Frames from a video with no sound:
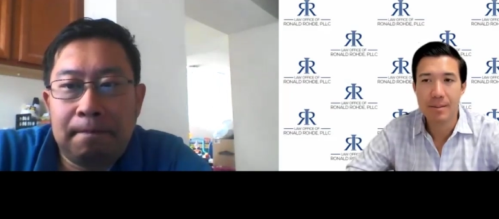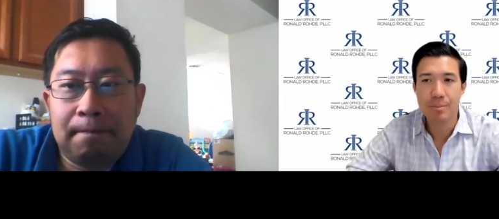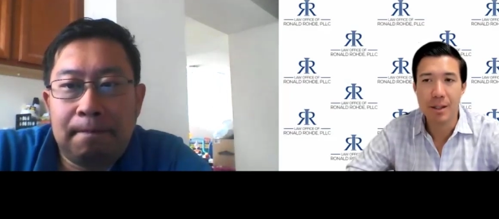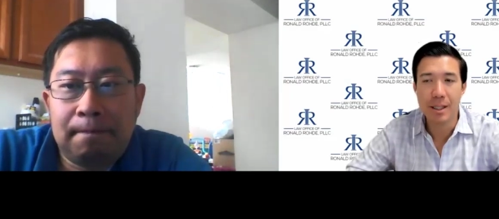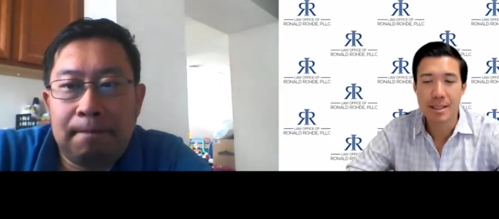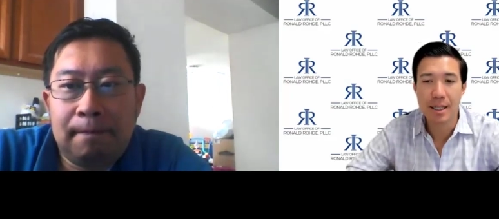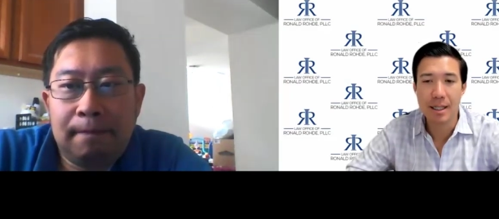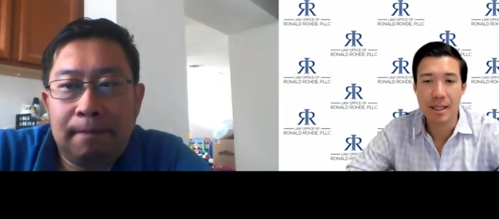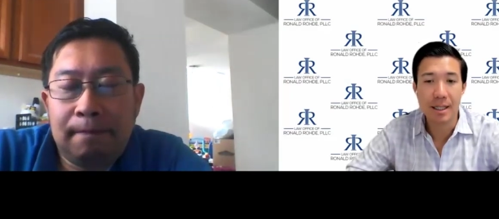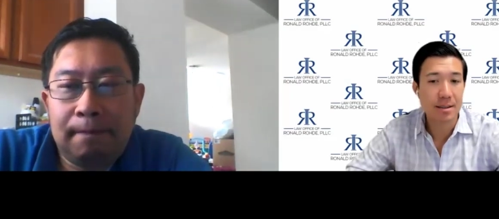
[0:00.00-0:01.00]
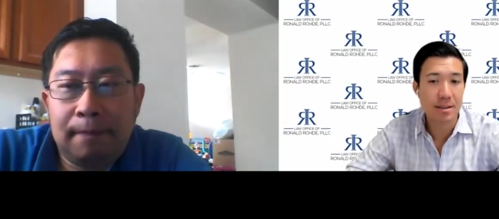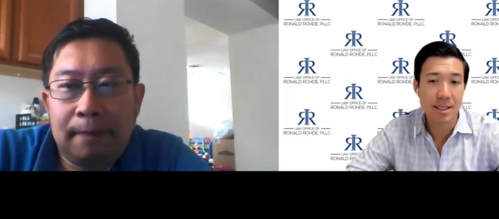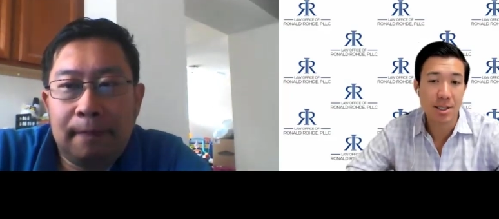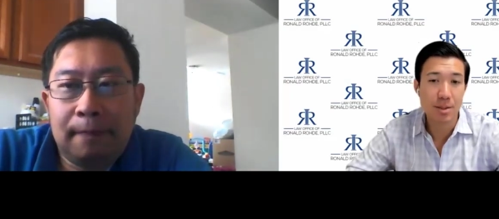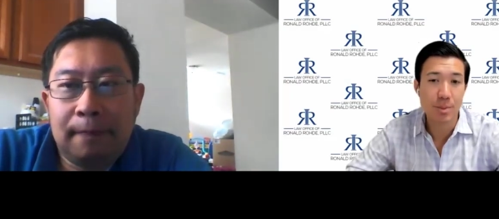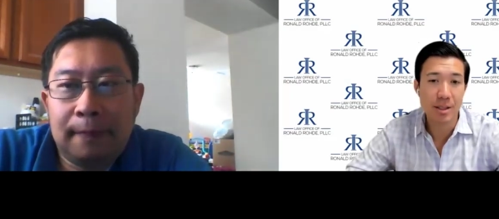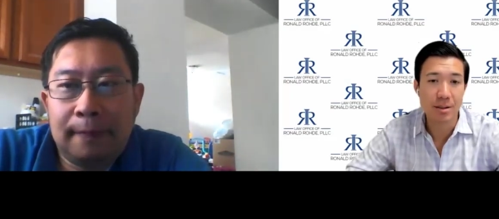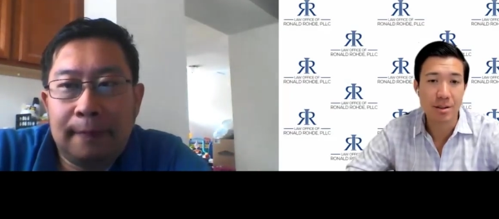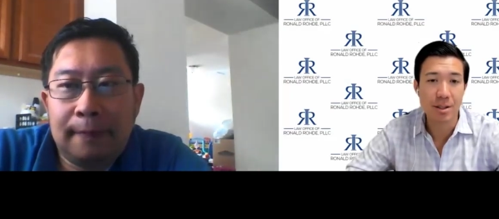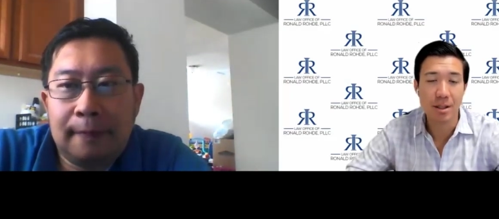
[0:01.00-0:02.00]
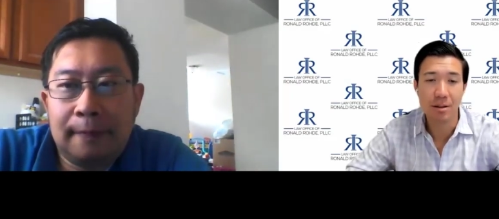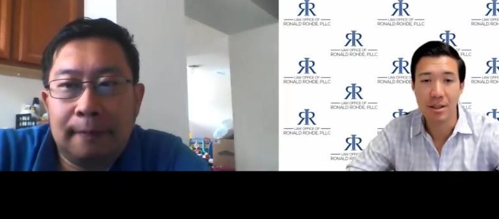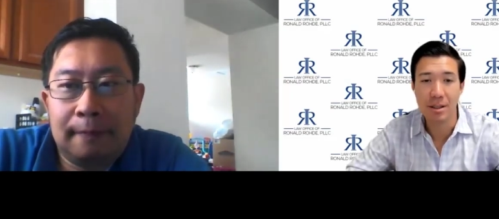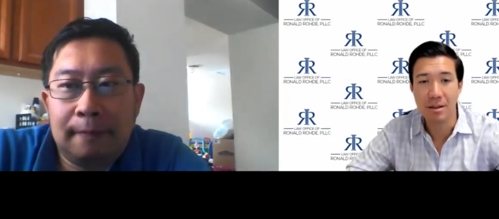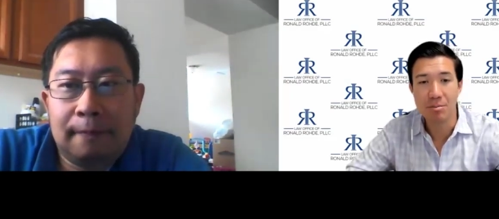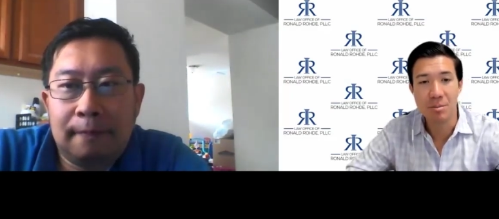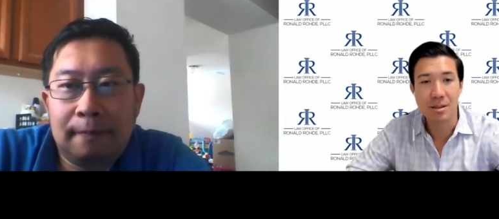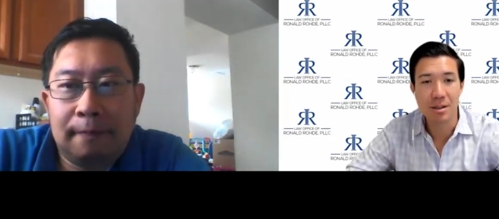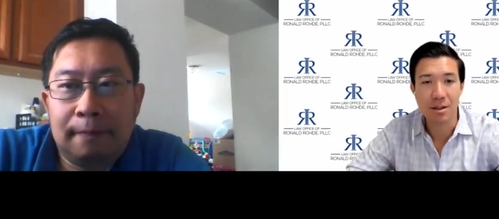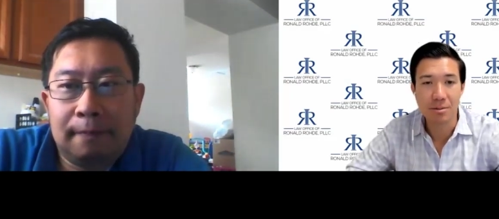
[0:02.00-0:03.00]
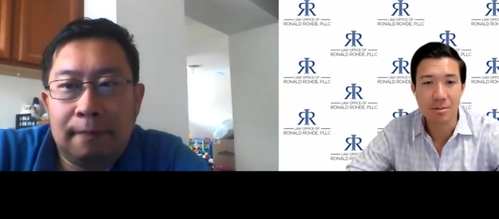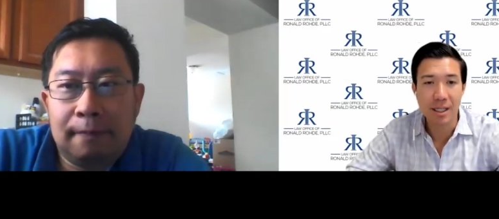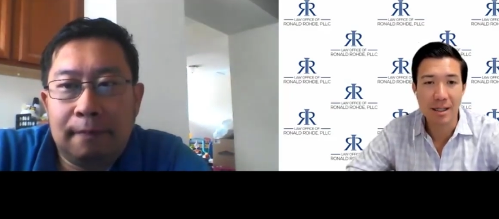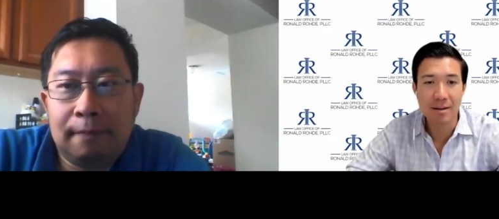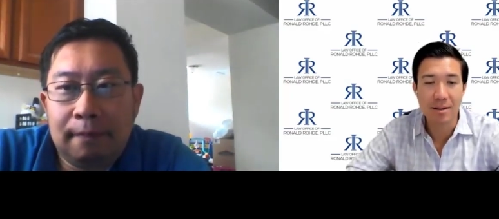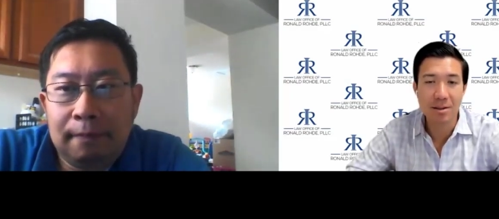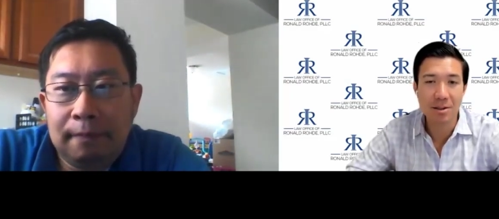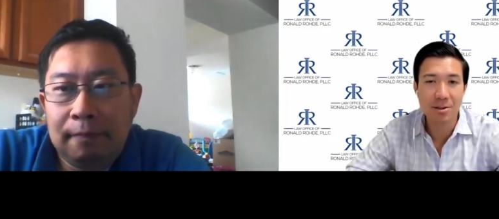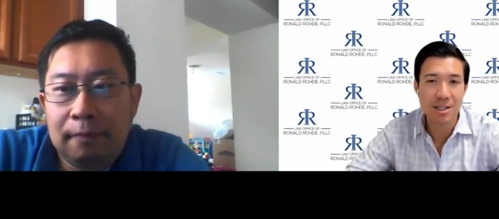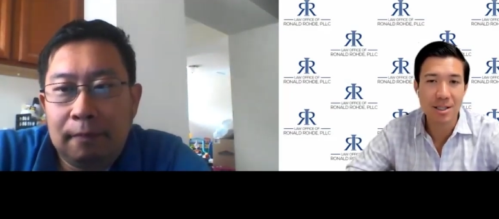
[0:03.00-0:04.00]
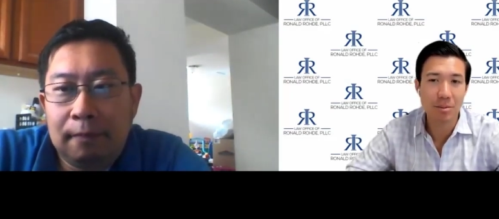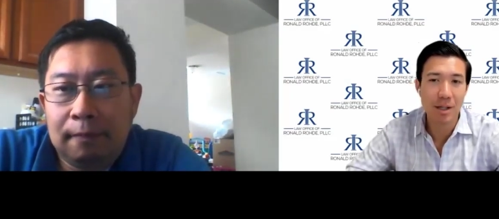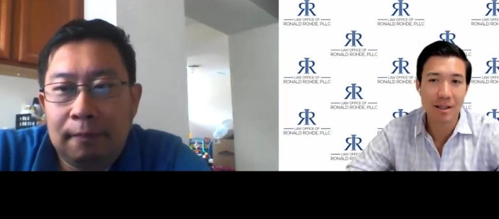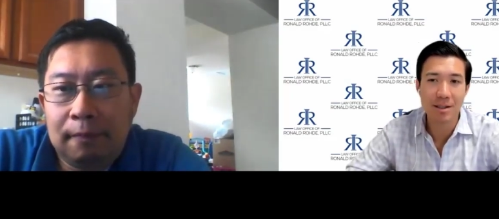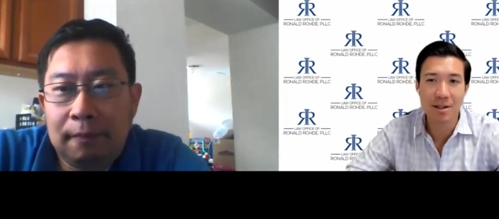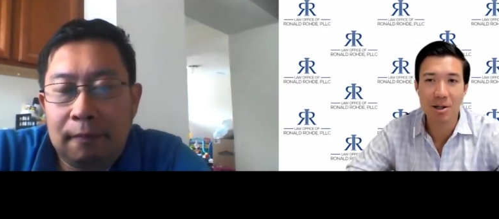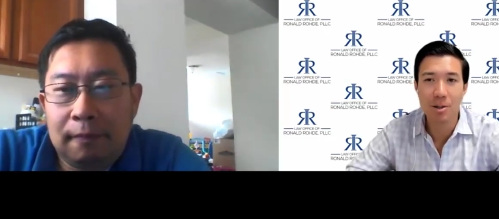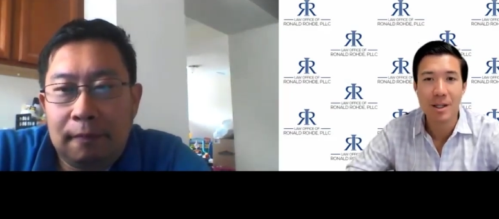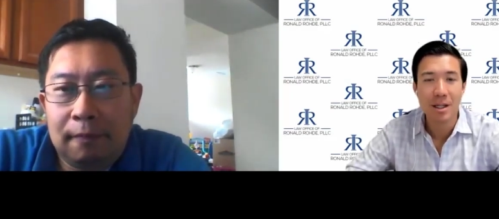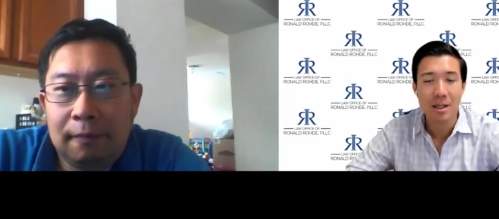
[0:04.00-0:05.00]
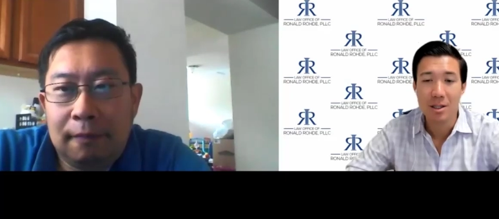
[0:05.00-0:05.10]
Speaker 1: but uh, it's it's just business, you know, and and you know Ethan, you're sitting back at your home.